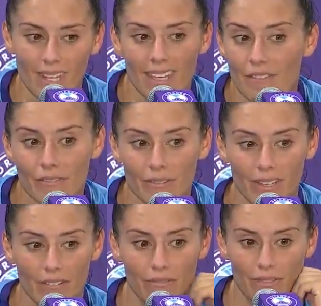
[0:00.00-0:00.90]
if
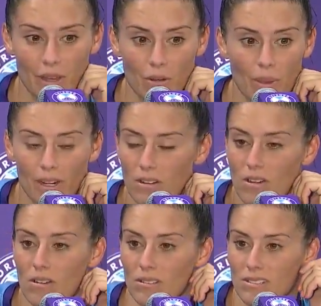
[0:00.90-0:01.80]
they were better
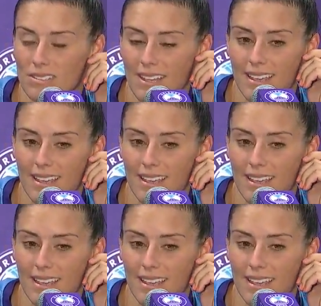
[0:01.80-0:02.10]
calls.